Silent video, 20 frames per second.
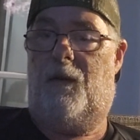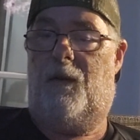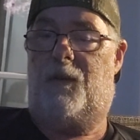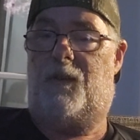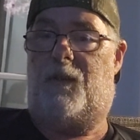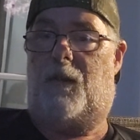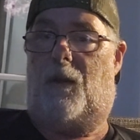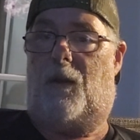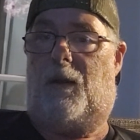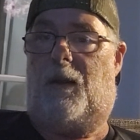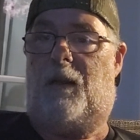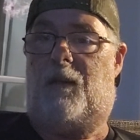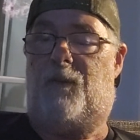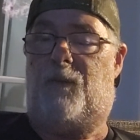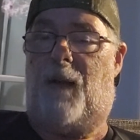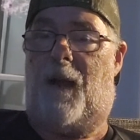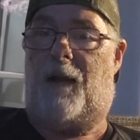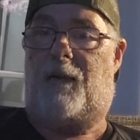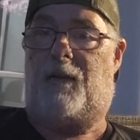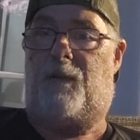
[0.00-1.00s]
The seller gets
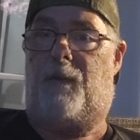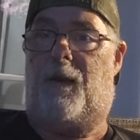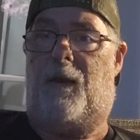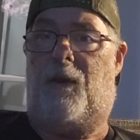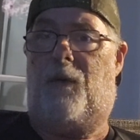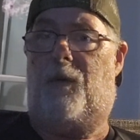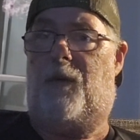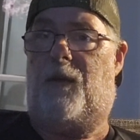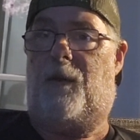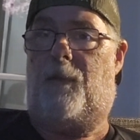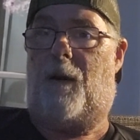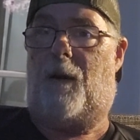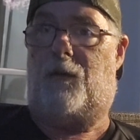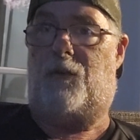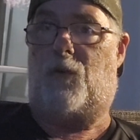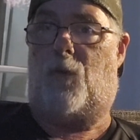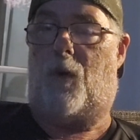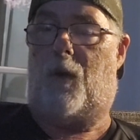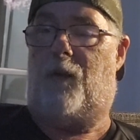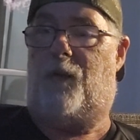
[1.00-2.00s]
back to me within
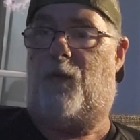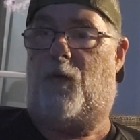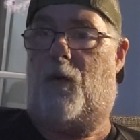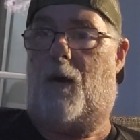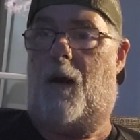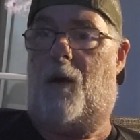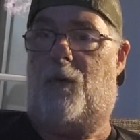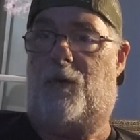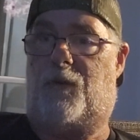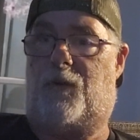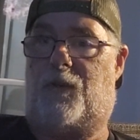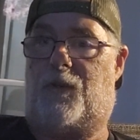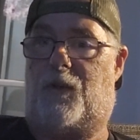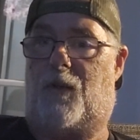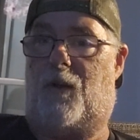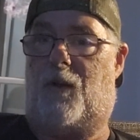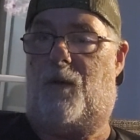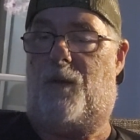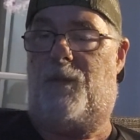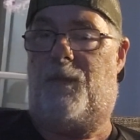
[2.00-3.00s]
about 24 hours or
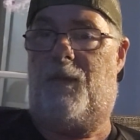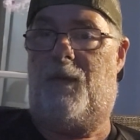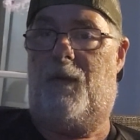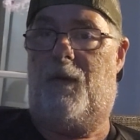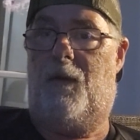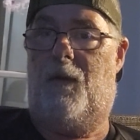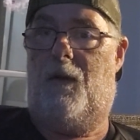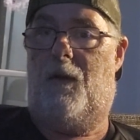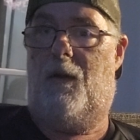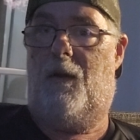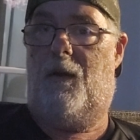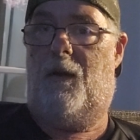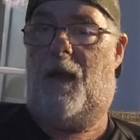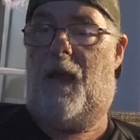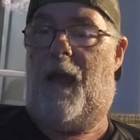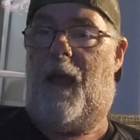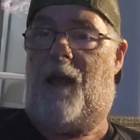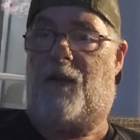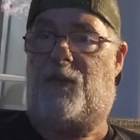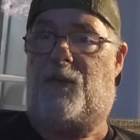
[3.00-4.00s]
so.
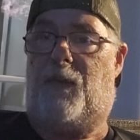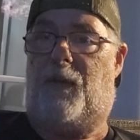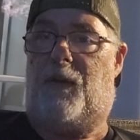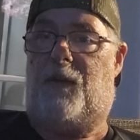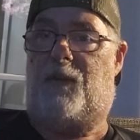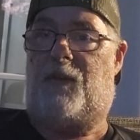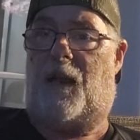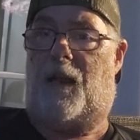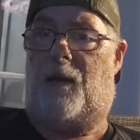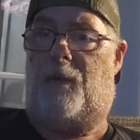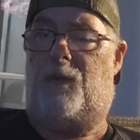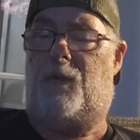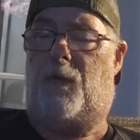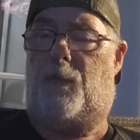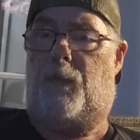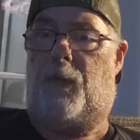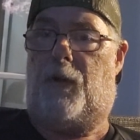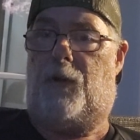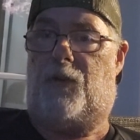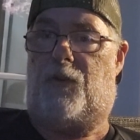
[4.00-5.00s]
Asked me to send him
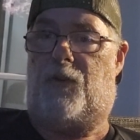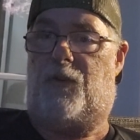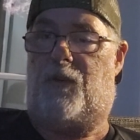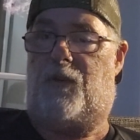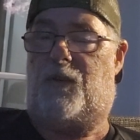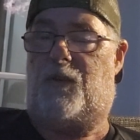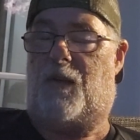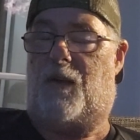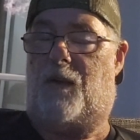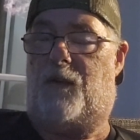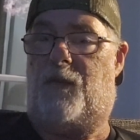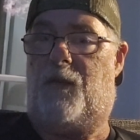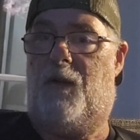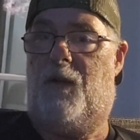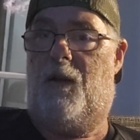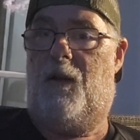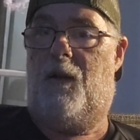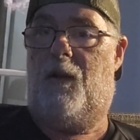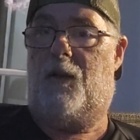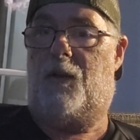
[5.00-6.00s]
some pictures and stuff.
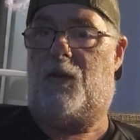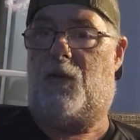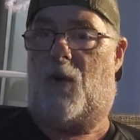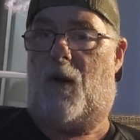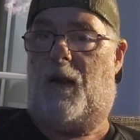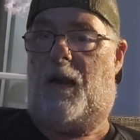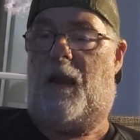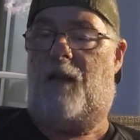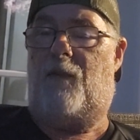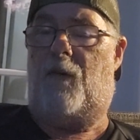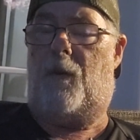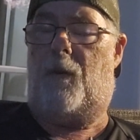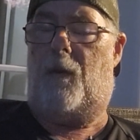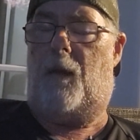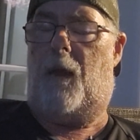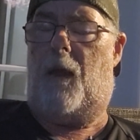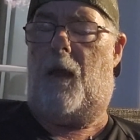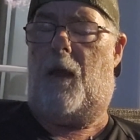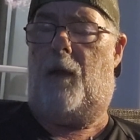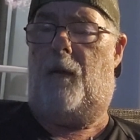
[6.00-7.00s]
So I gave him
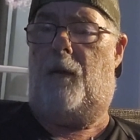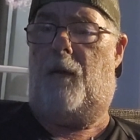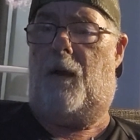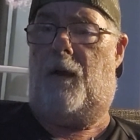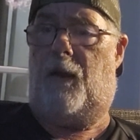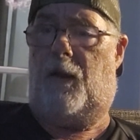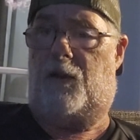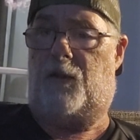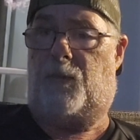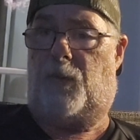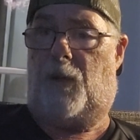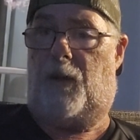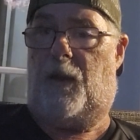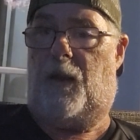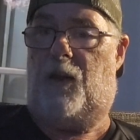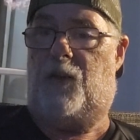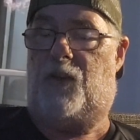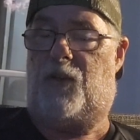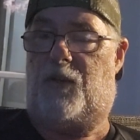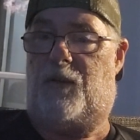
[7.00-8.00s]
an
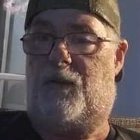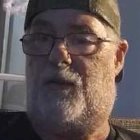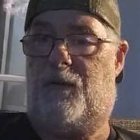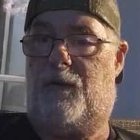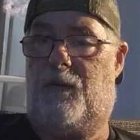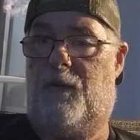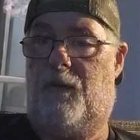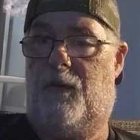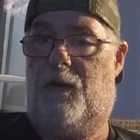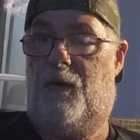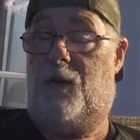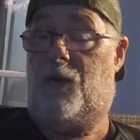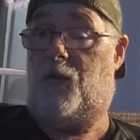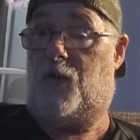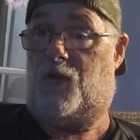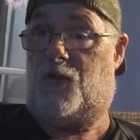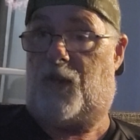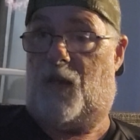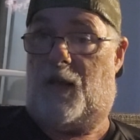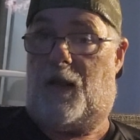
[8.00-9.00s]
explanation,
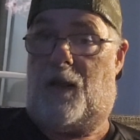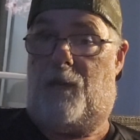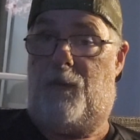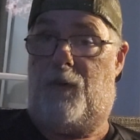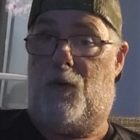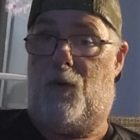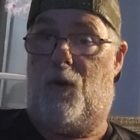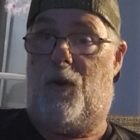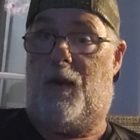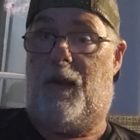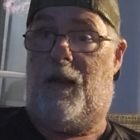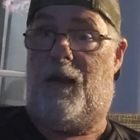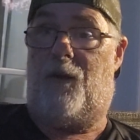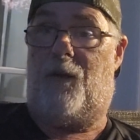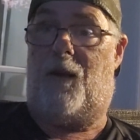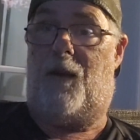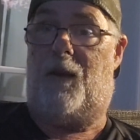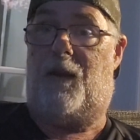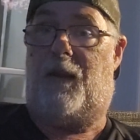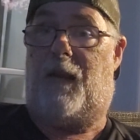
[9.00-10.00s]
just like I'm doing
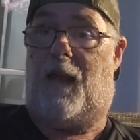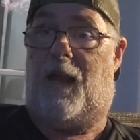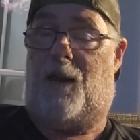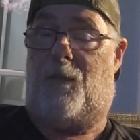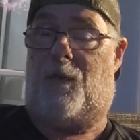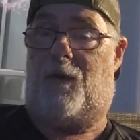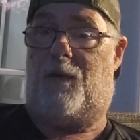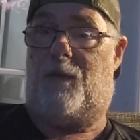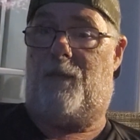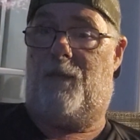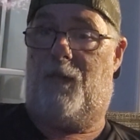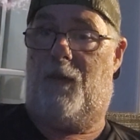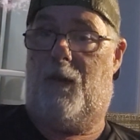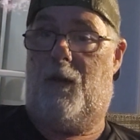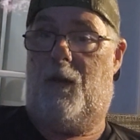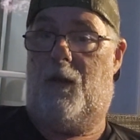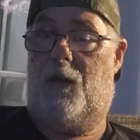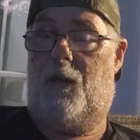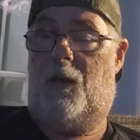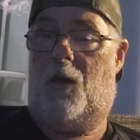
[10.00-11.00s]
here on the camera,
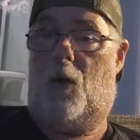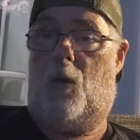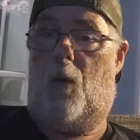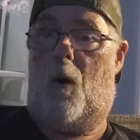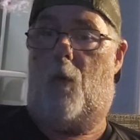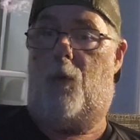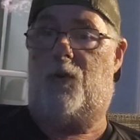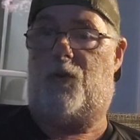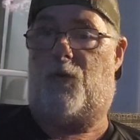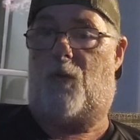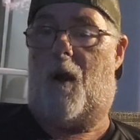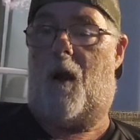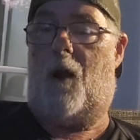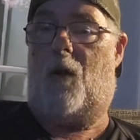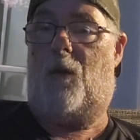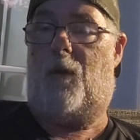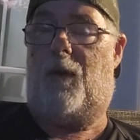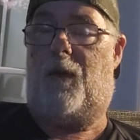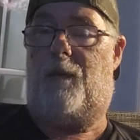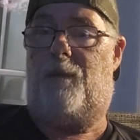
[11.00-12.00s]
of what was
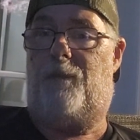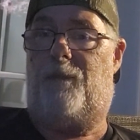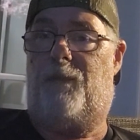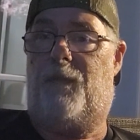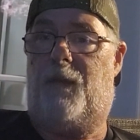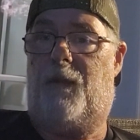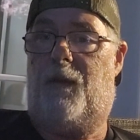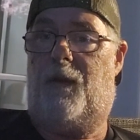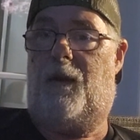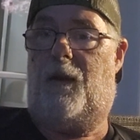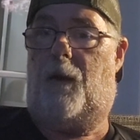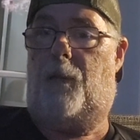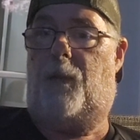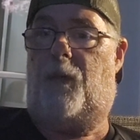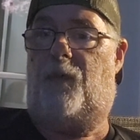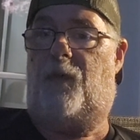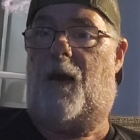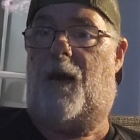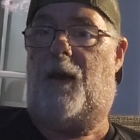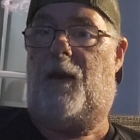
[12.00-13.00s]
wrong with it. And I
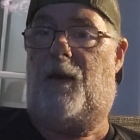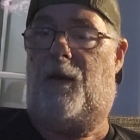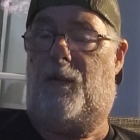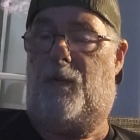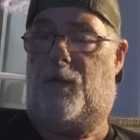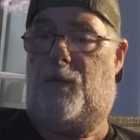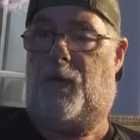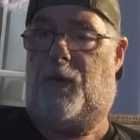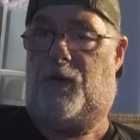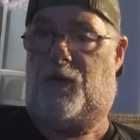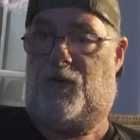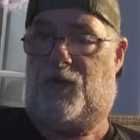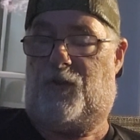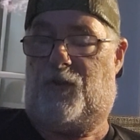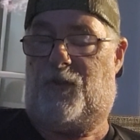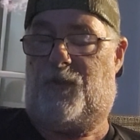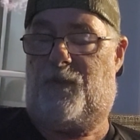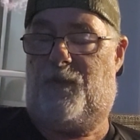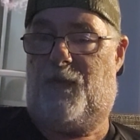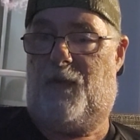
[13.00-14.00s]
provided him the
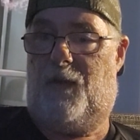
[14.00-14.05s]
pictures.